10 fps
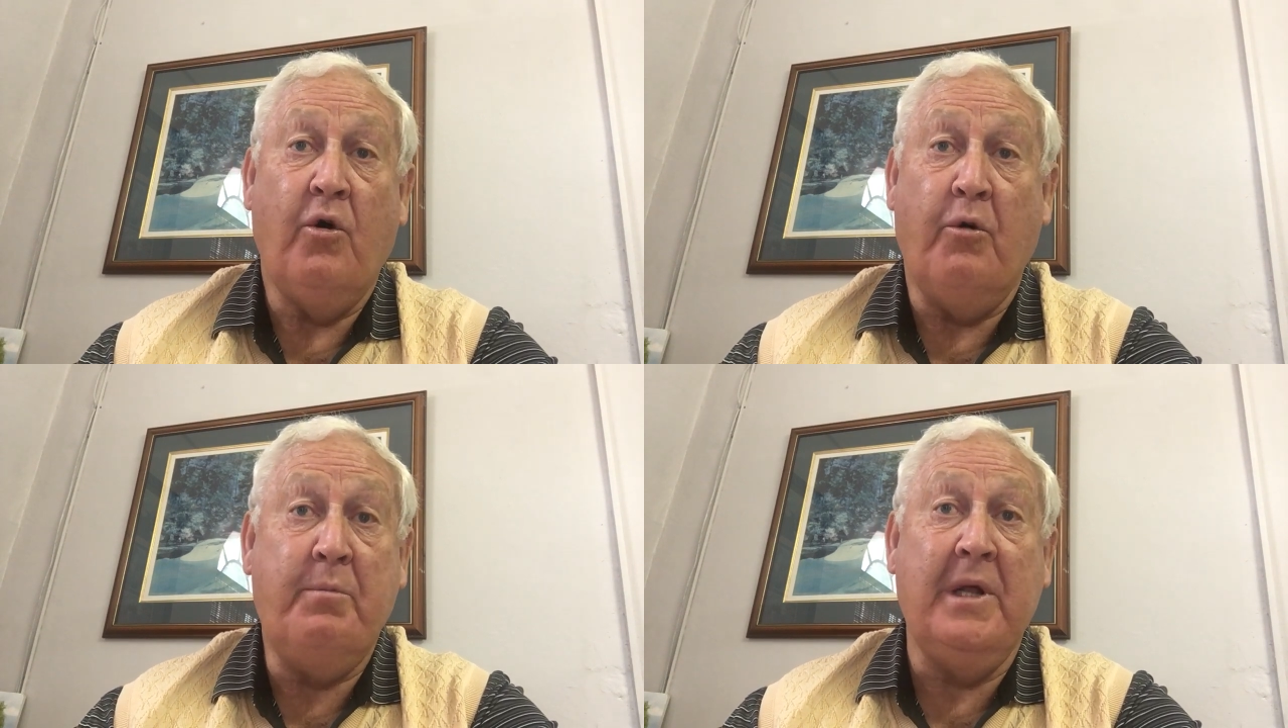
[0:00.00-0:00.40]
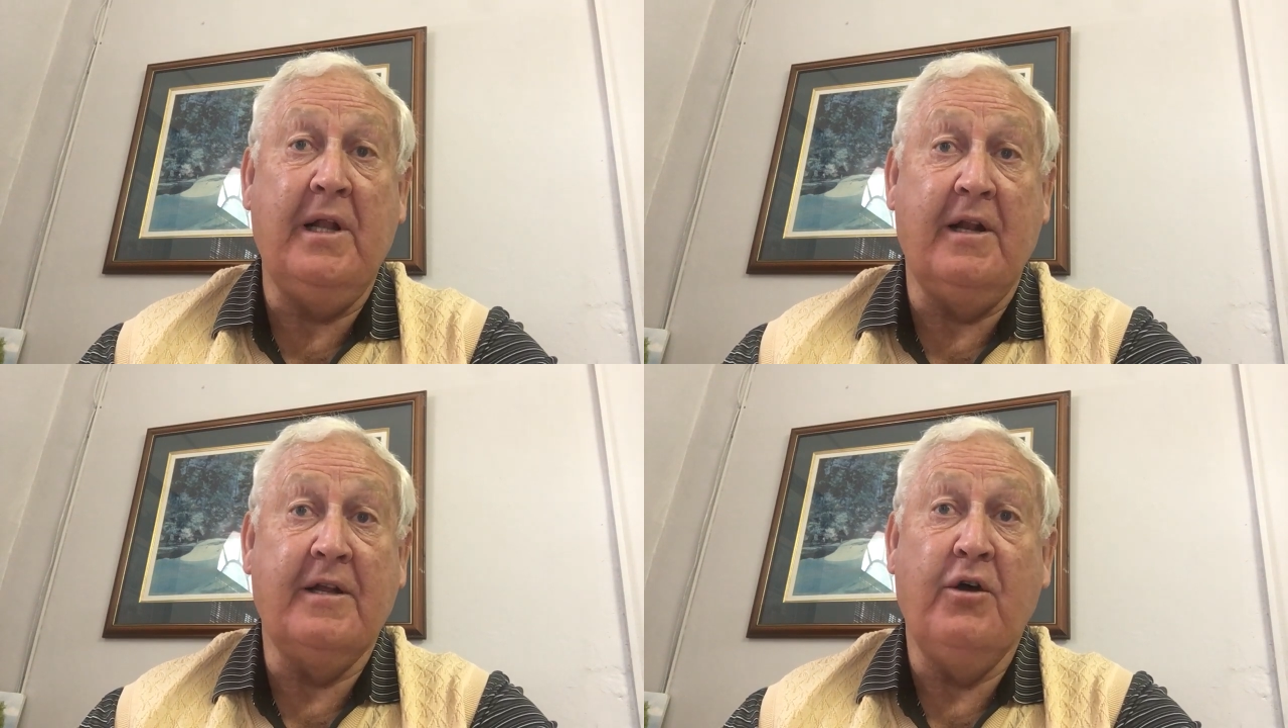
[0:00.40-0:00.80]
or
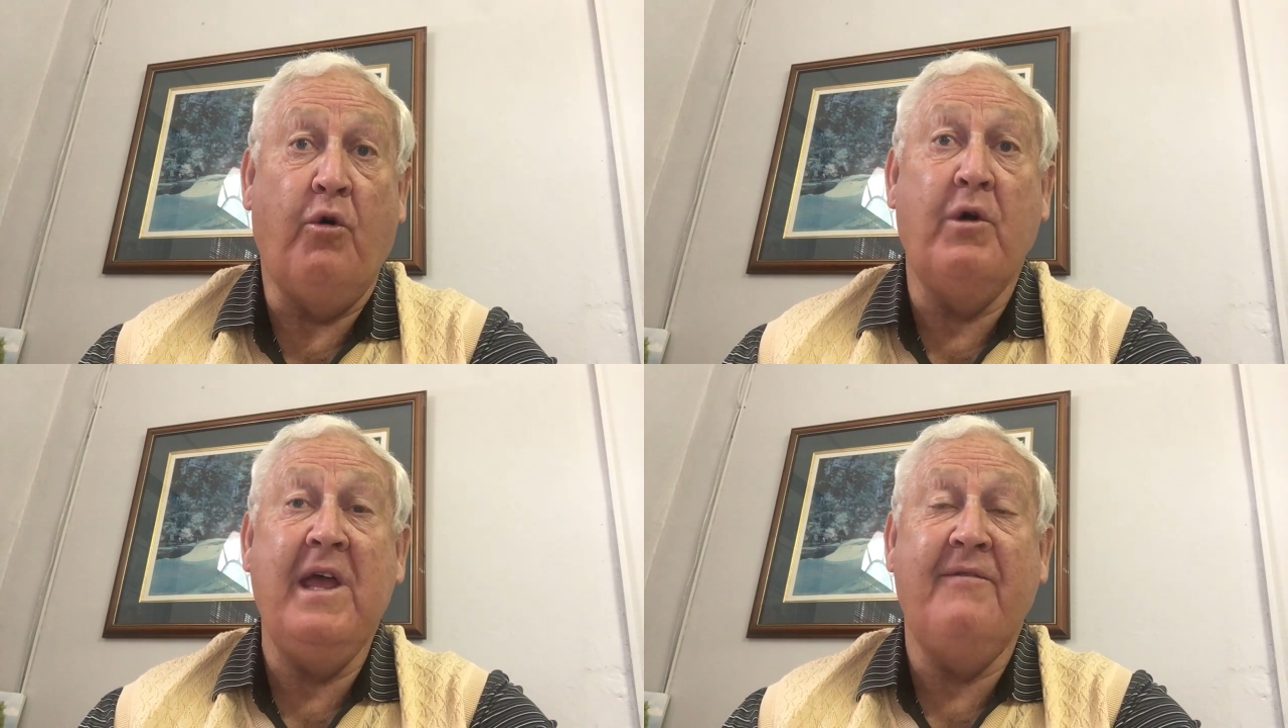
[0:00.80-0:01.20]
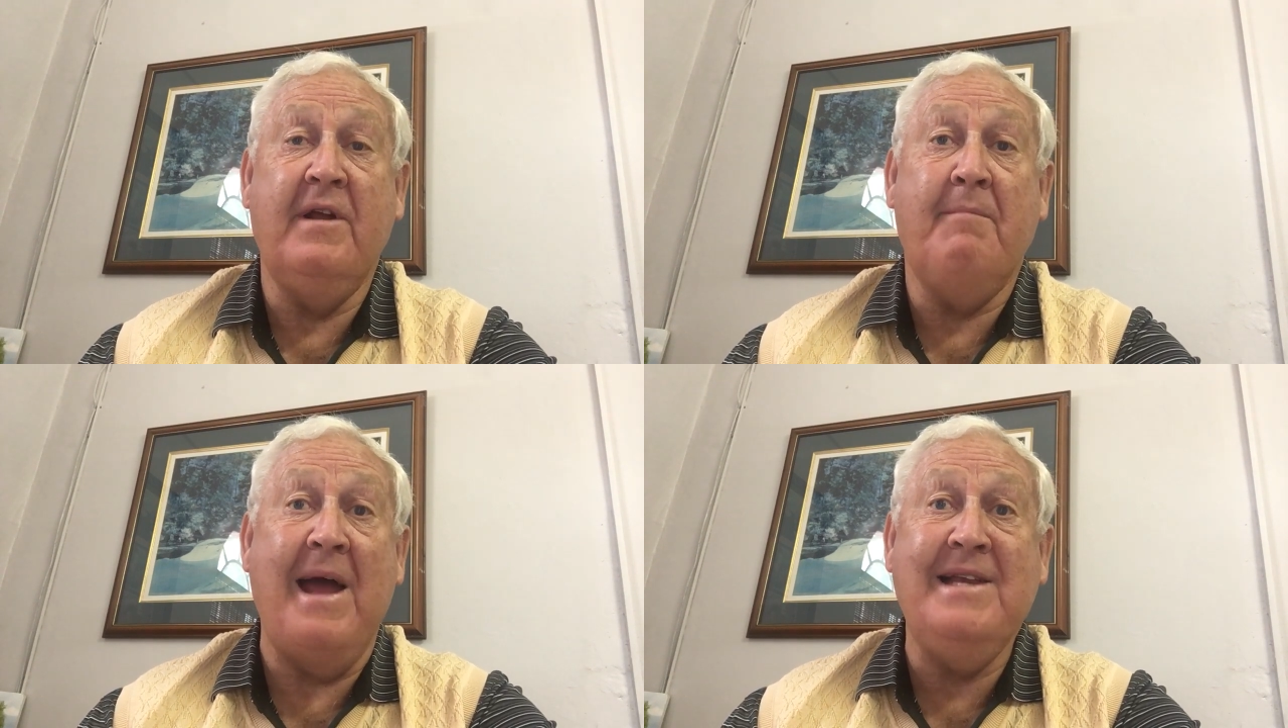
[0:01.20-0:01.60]
build or
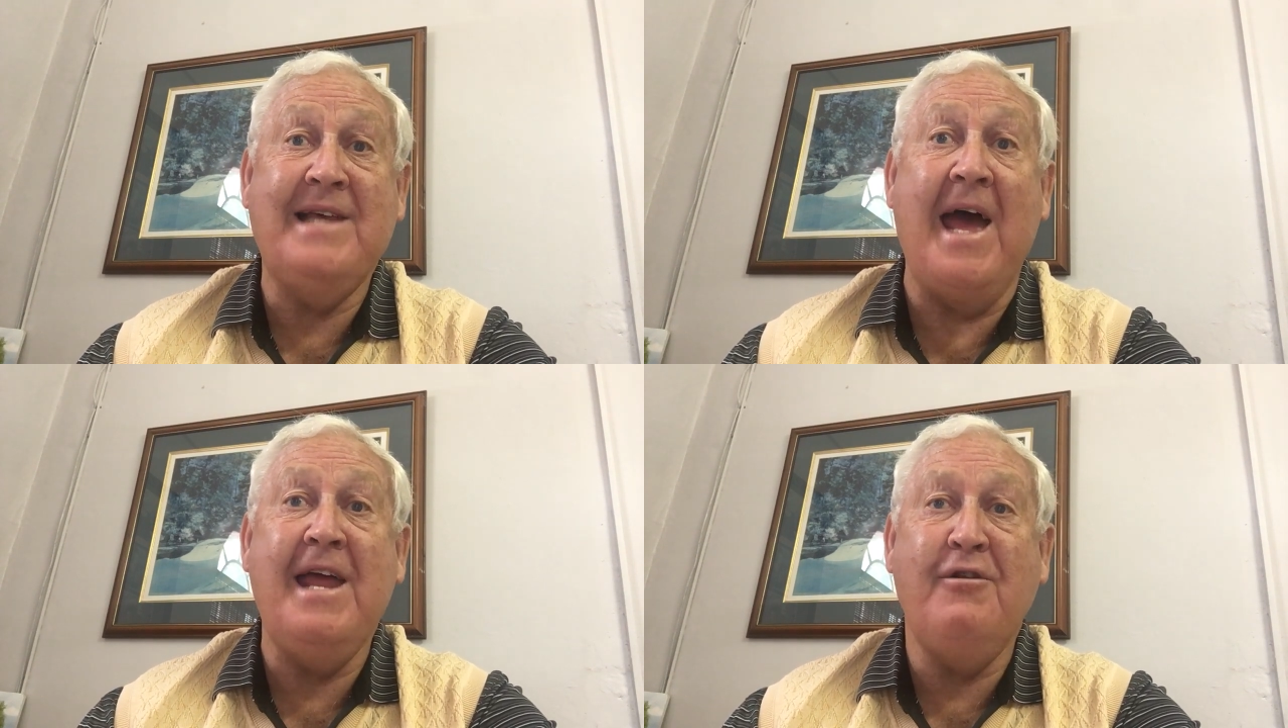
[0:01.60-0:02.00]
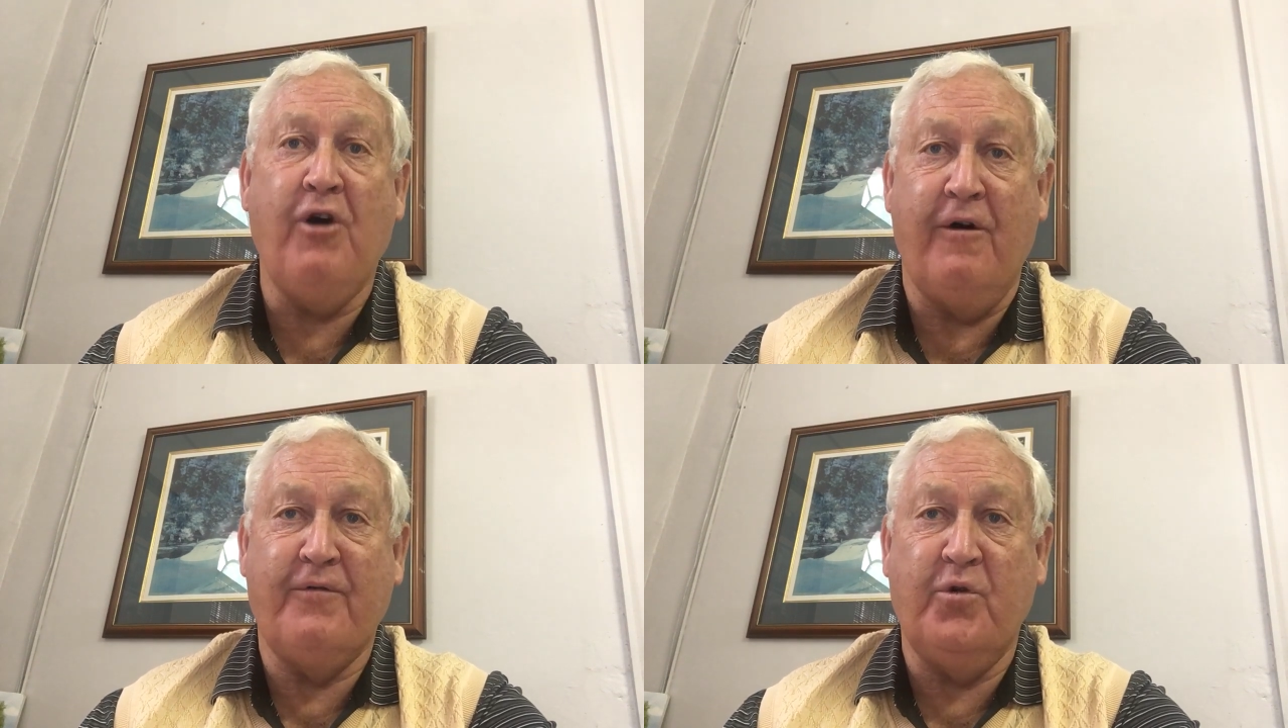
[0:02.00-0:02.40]
even maintain
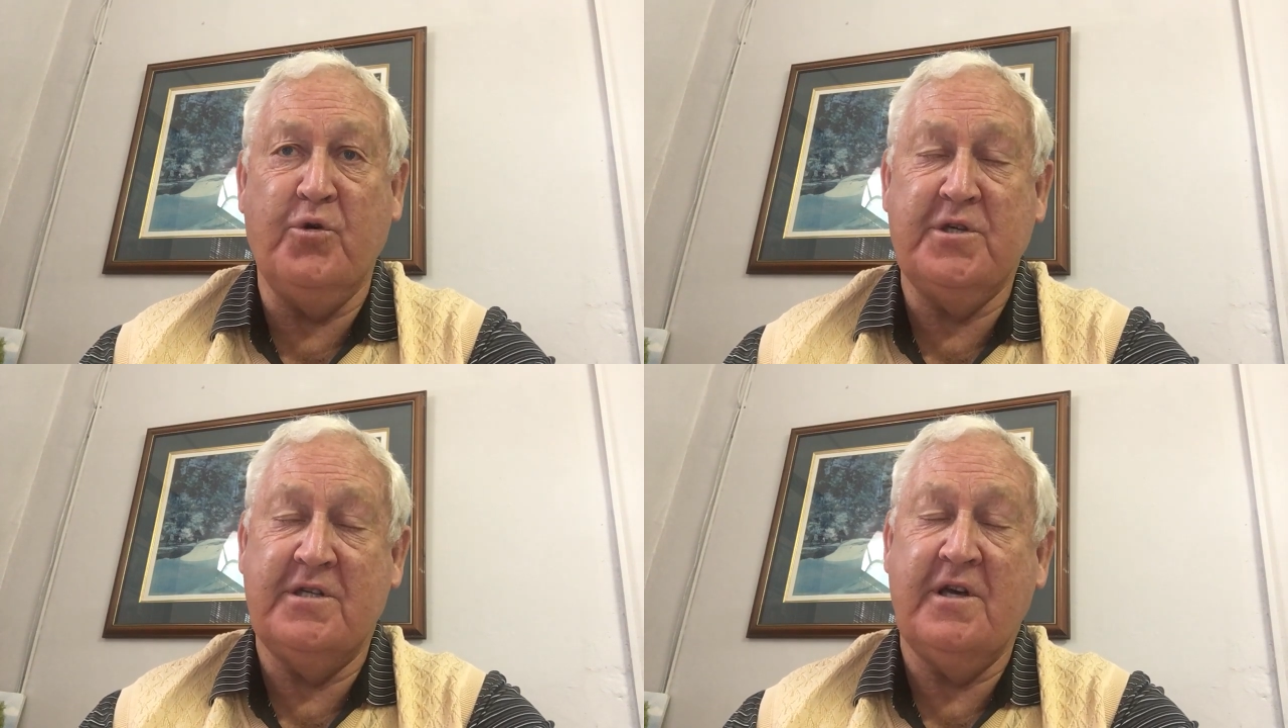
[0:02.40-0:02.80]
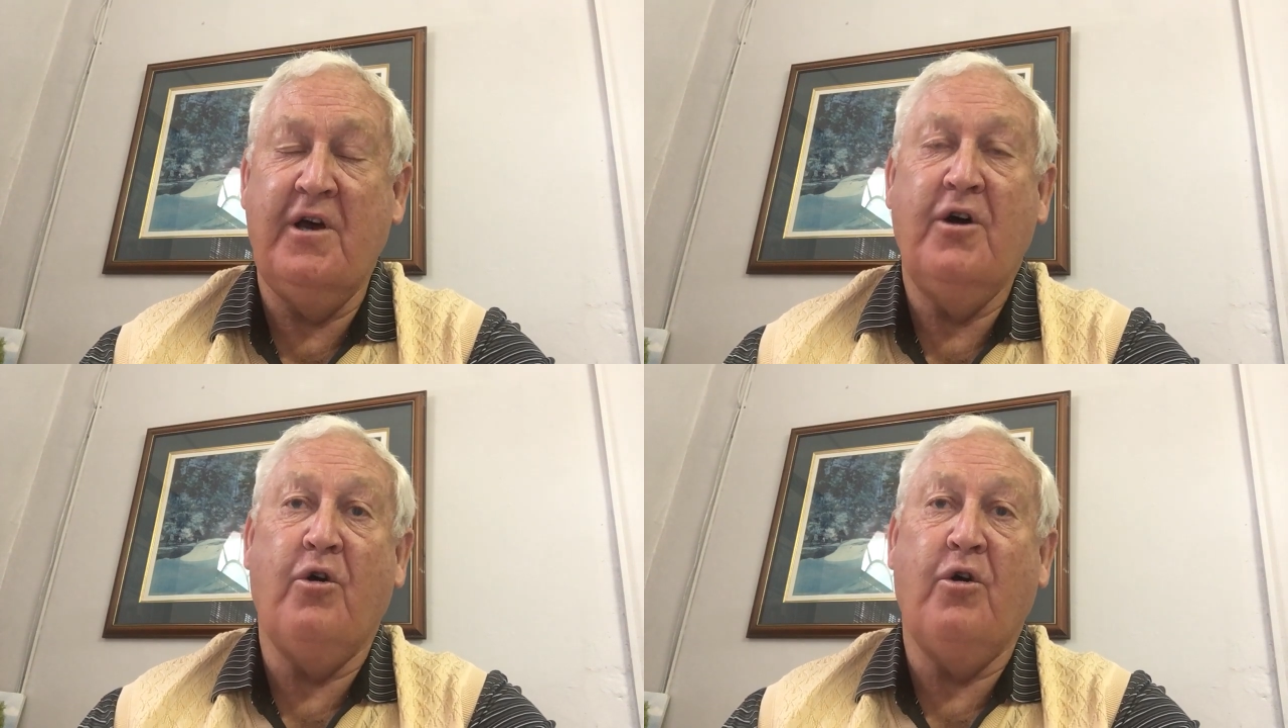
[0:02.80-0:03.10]
golf courses.